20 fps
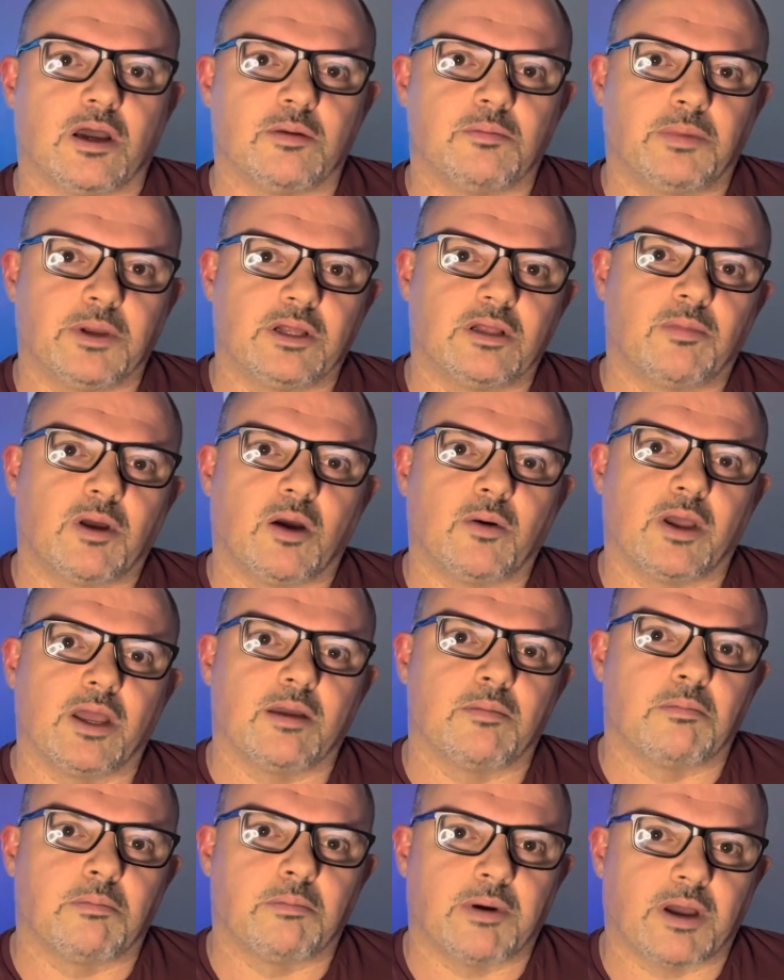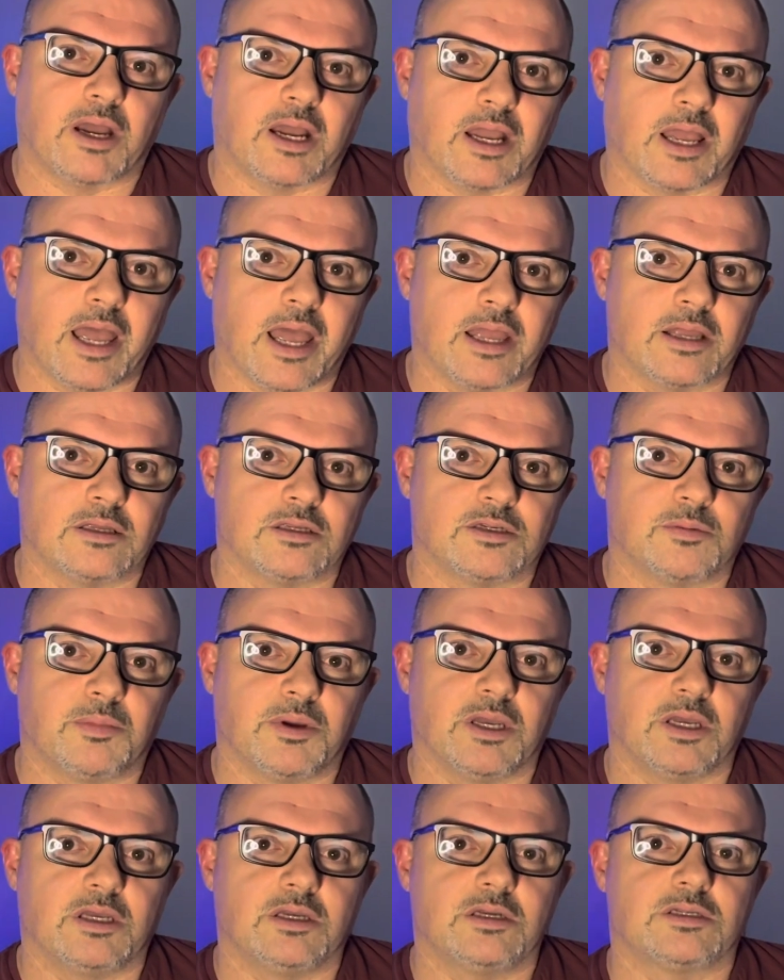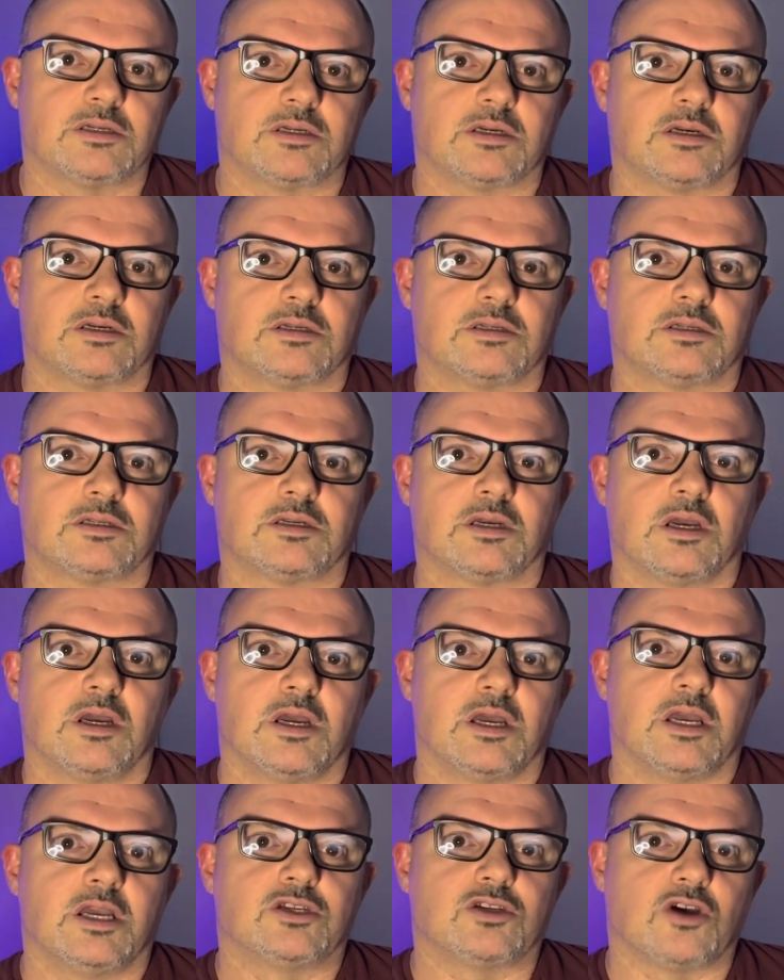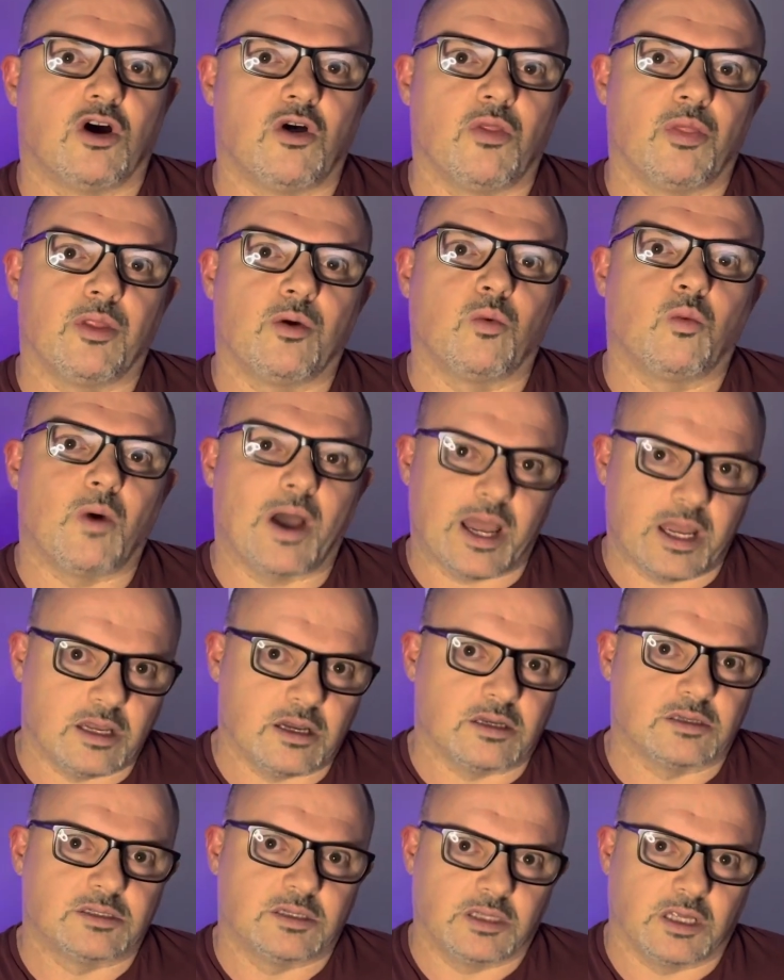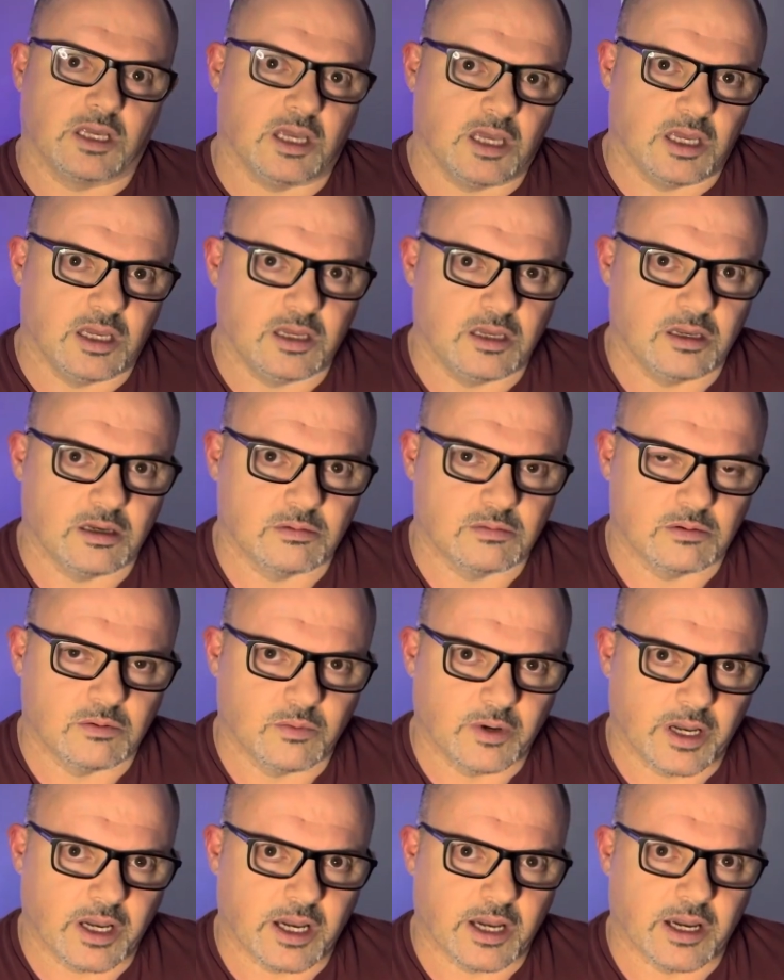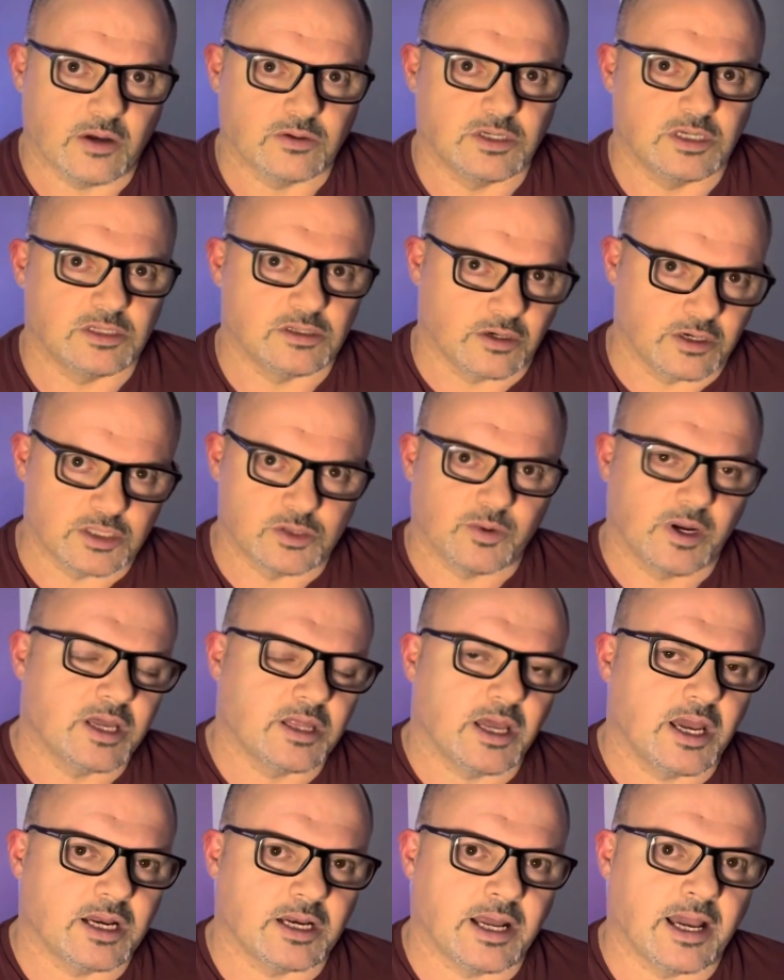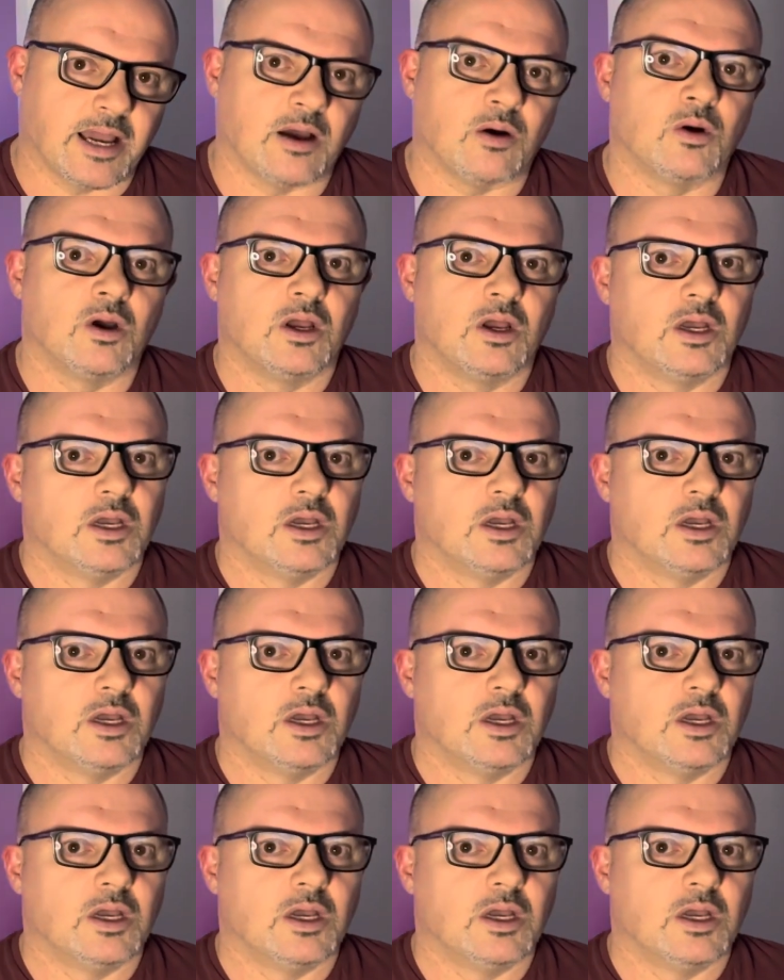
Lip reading: Bilbo Bag End piece is on the way to the EU warehouse. It's on its way there now.